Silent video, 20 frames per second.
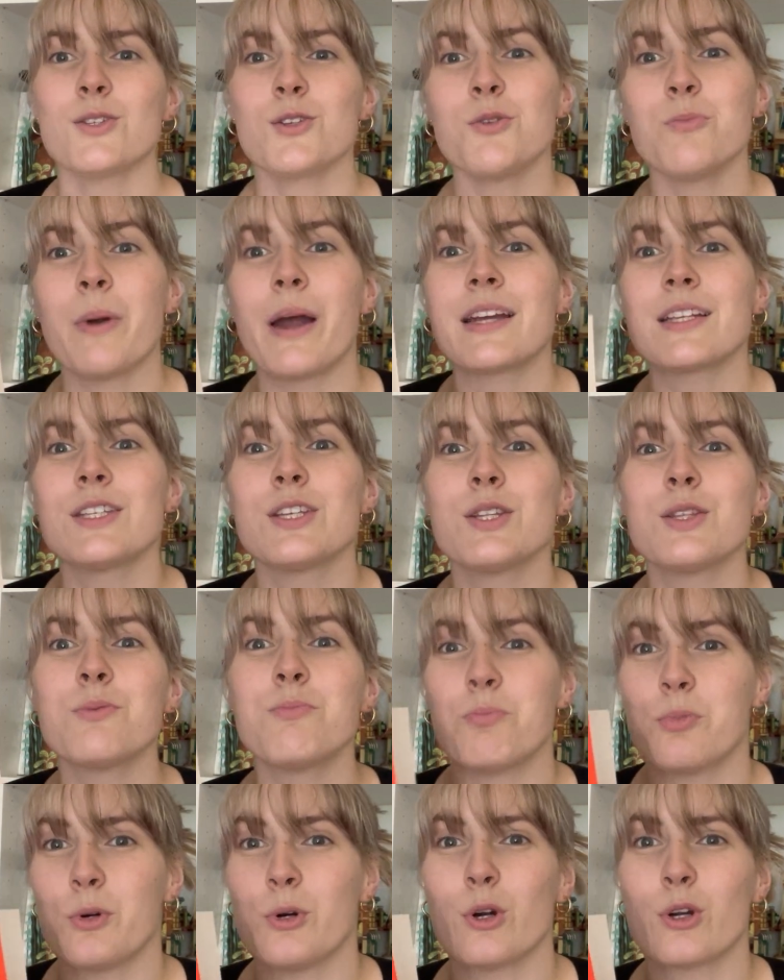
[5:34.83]
back to the
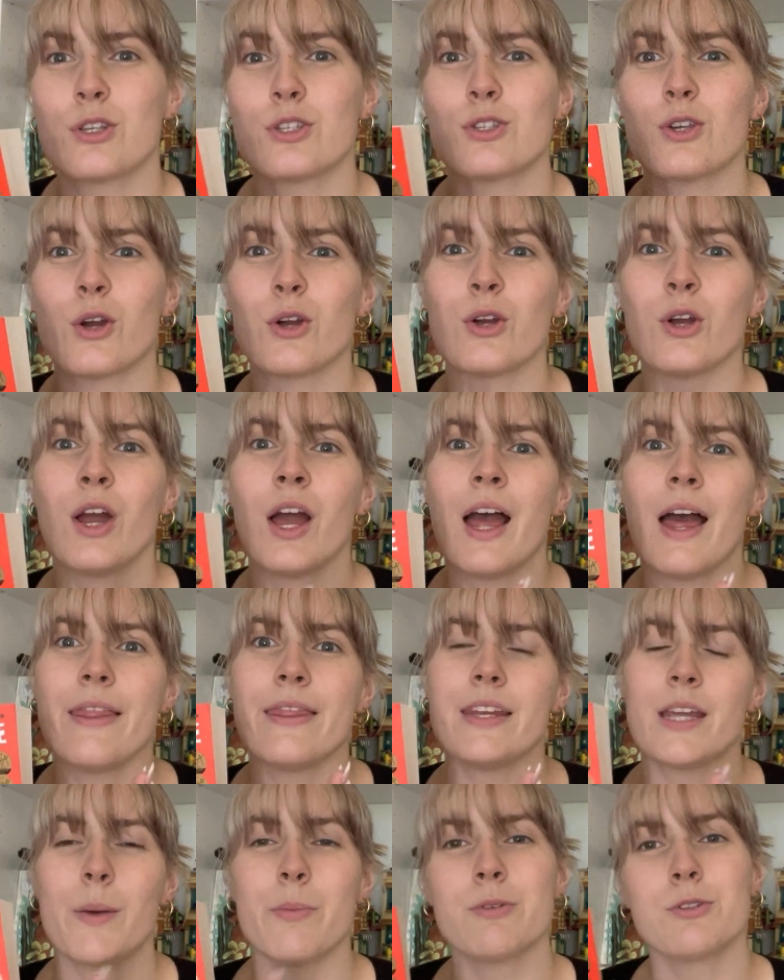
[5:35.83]
book. So
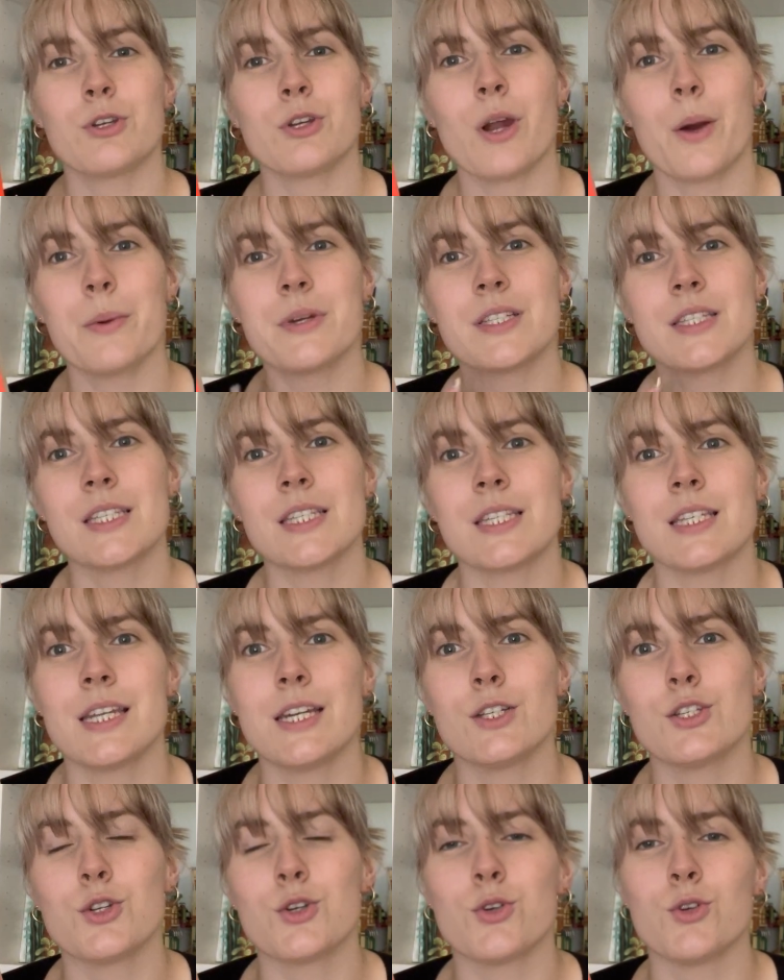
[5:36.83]
the episode I was
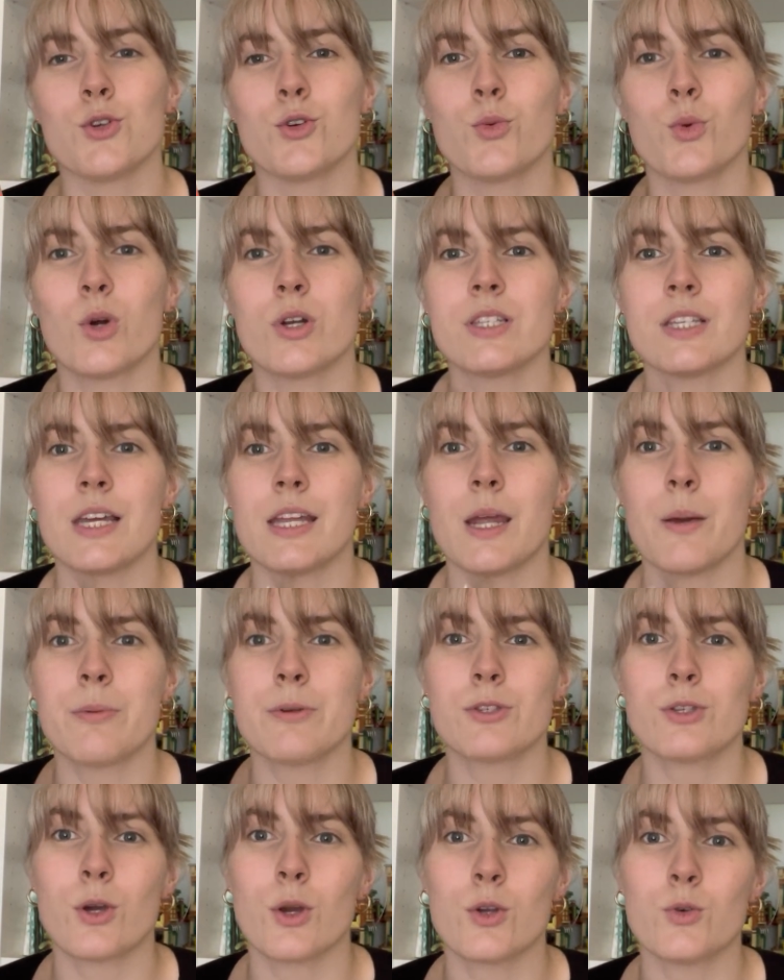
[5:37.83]
listening to was an
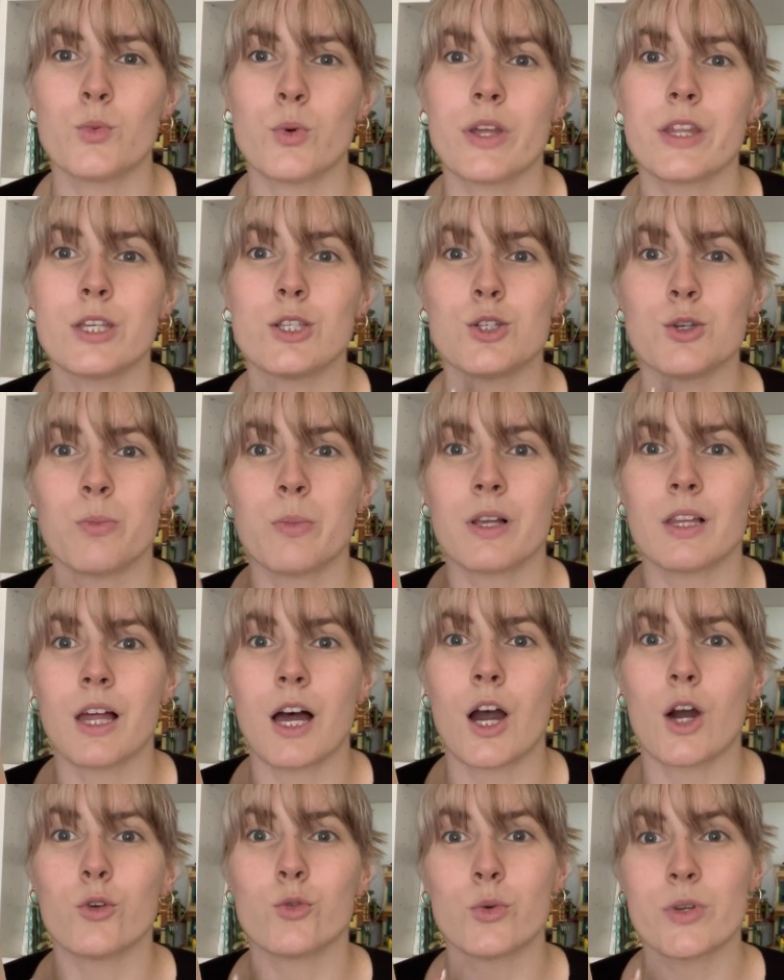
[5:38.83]
episode with
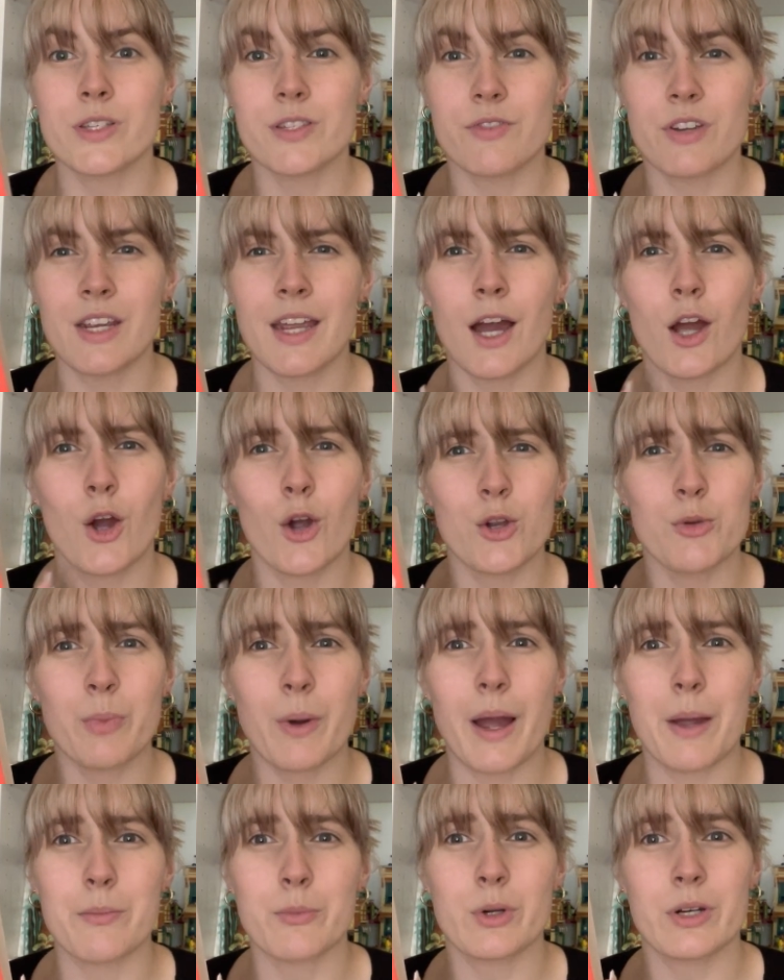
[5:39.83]
Jamila Rizvi. I hope
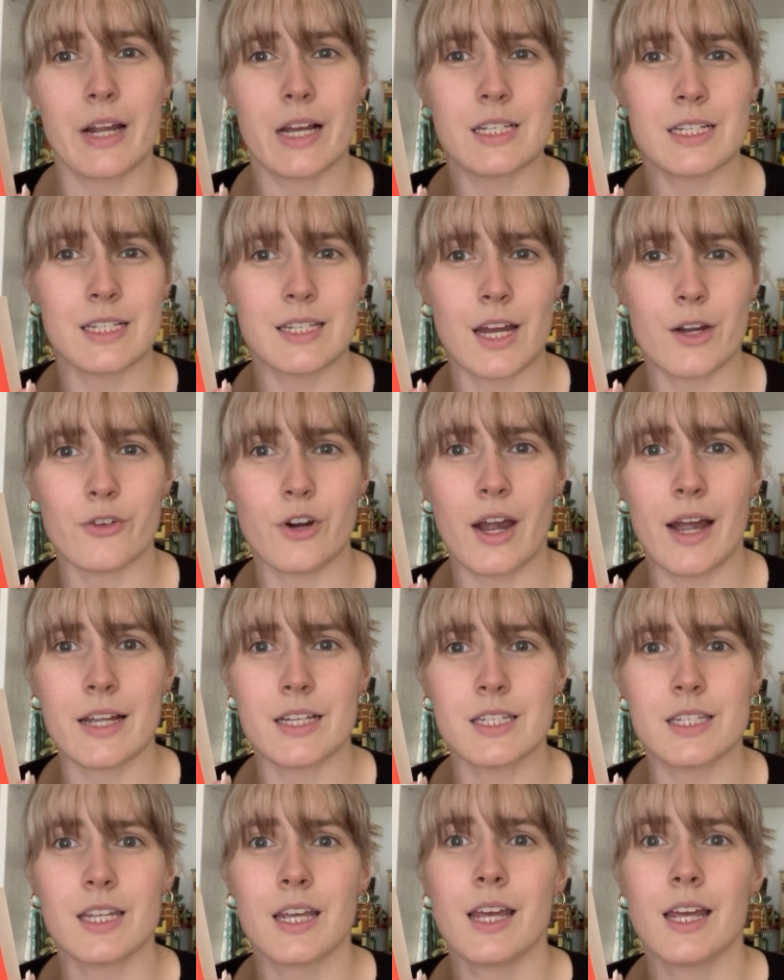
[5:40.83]
I'm pronouncing that right.